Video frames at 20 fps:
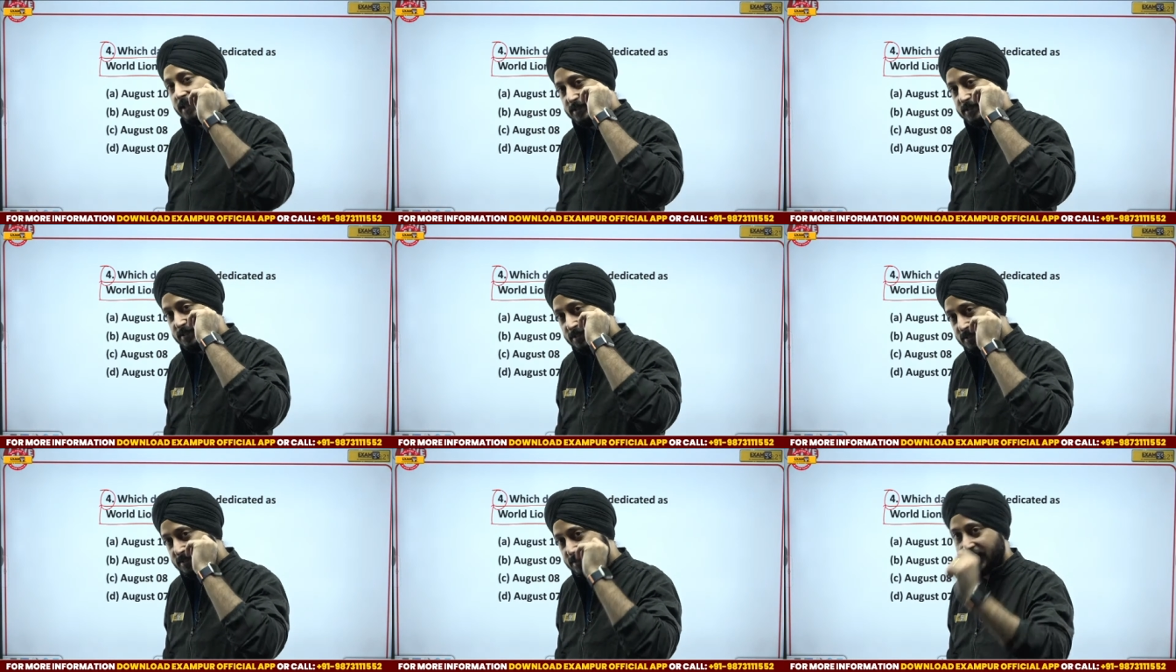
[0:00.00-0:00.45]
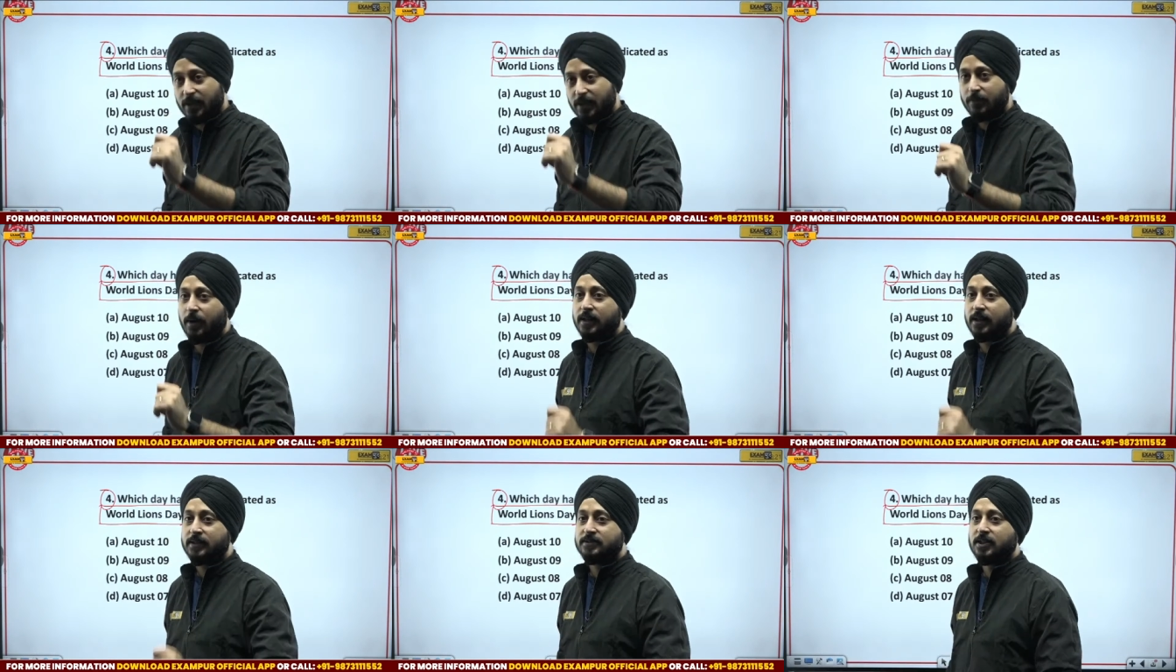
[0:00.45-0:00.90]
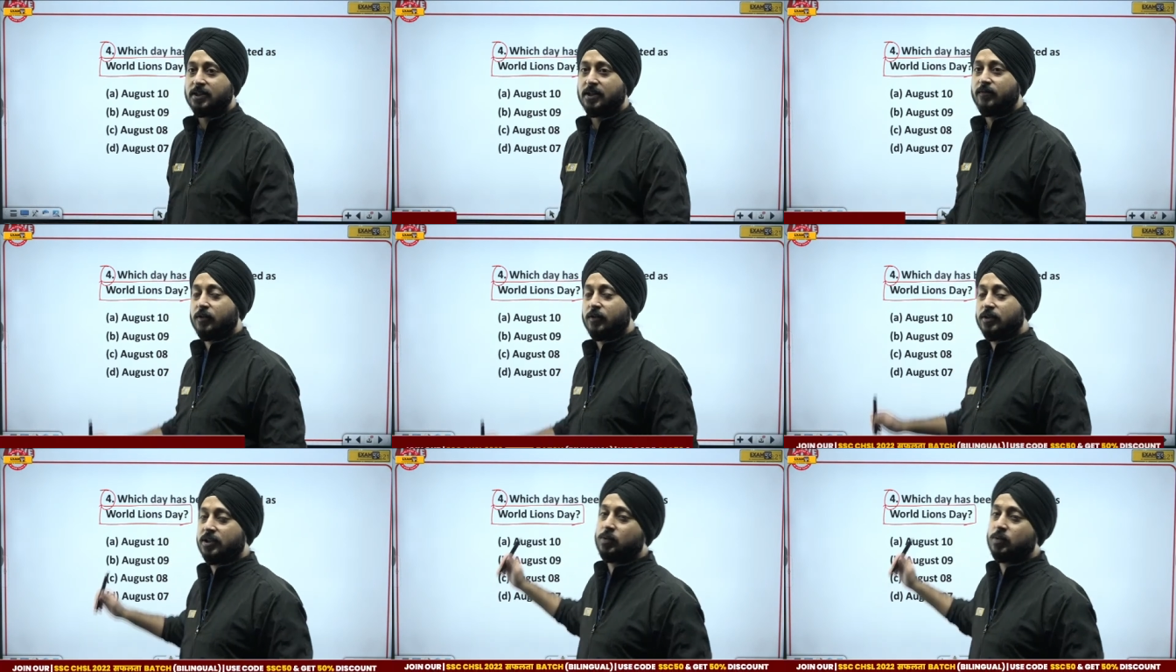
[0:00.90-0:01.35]
is the same answer
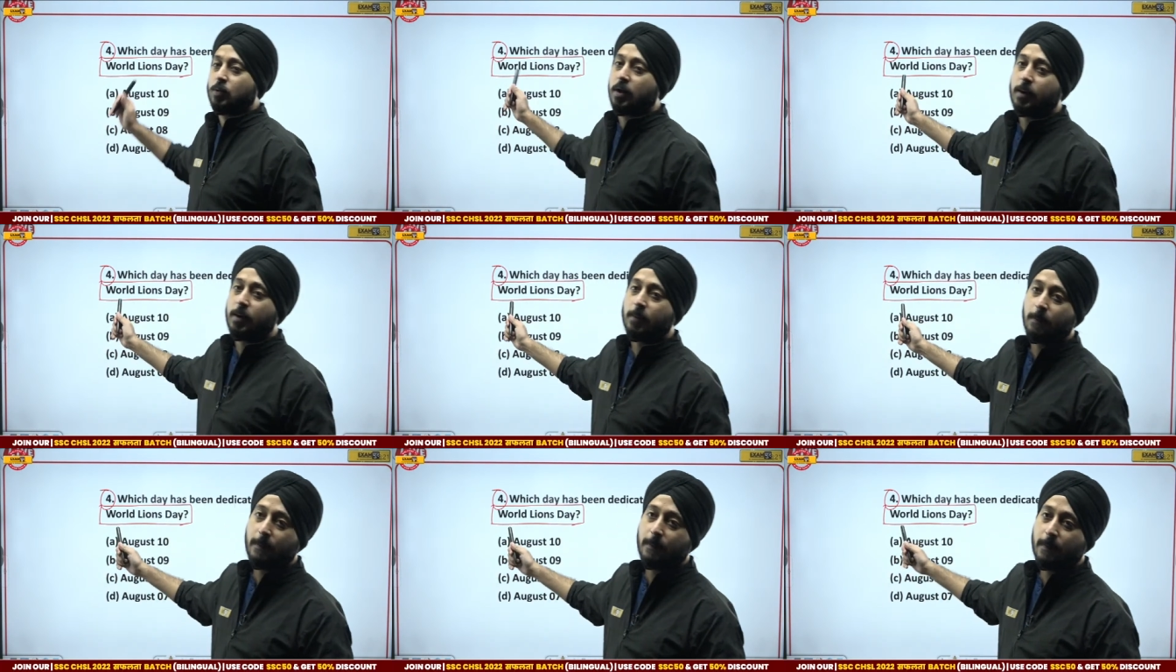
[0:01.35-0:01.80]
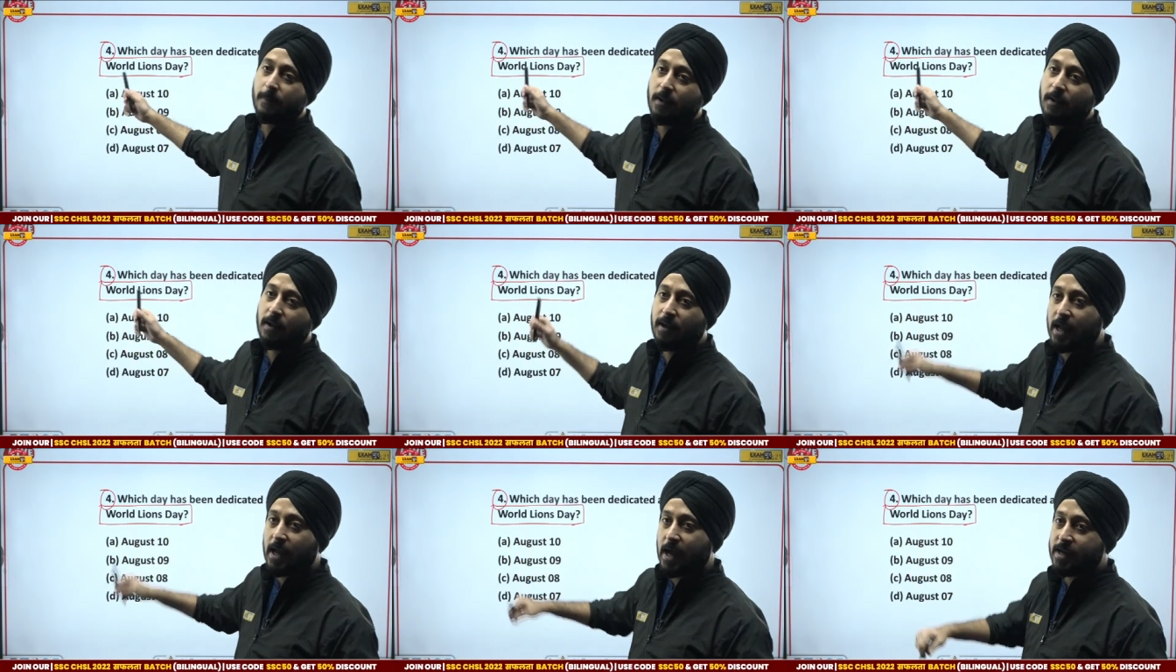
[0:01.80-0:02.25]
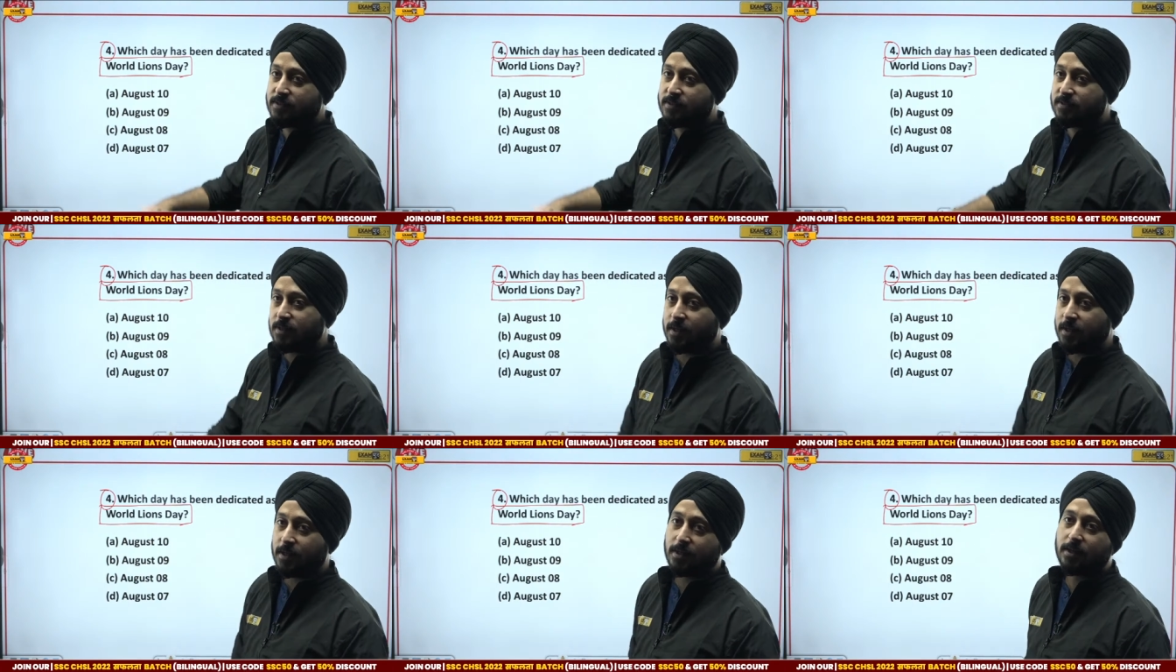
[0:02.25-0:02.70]
for this one. Lions
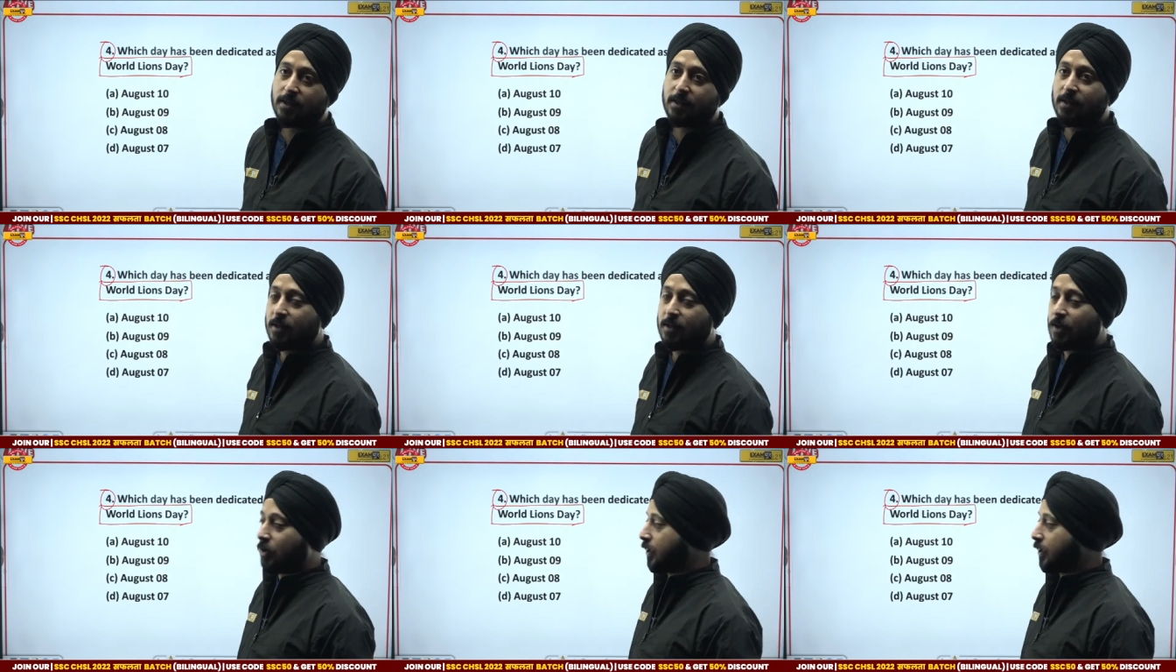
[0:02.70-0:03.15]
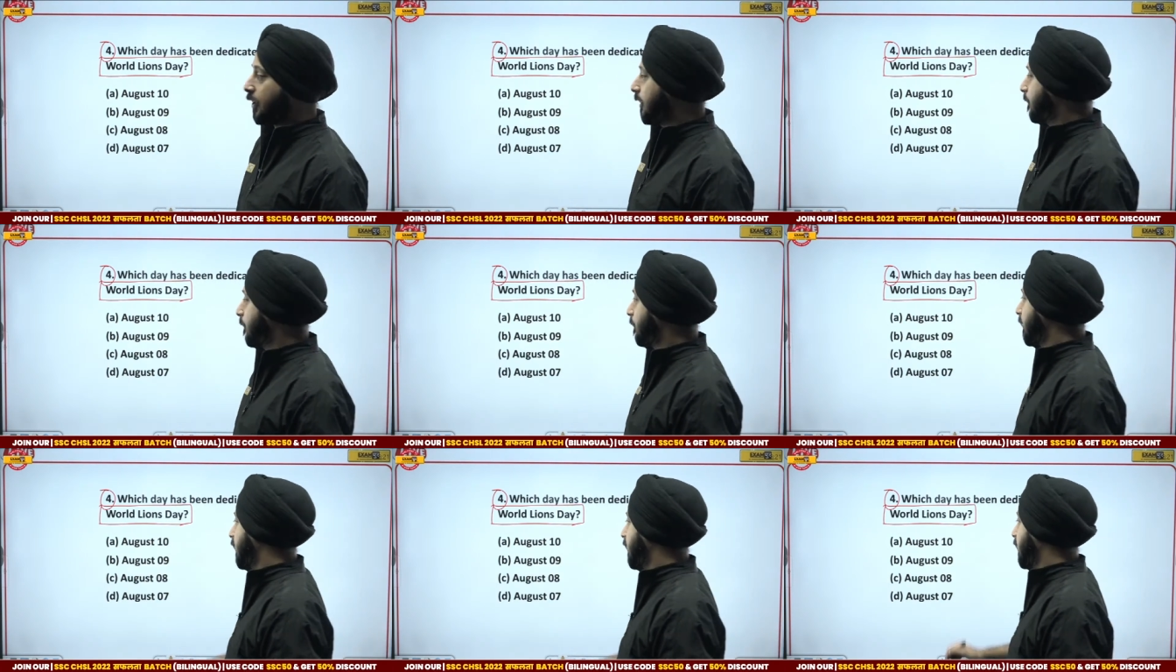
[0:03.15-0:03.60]
day. Okay.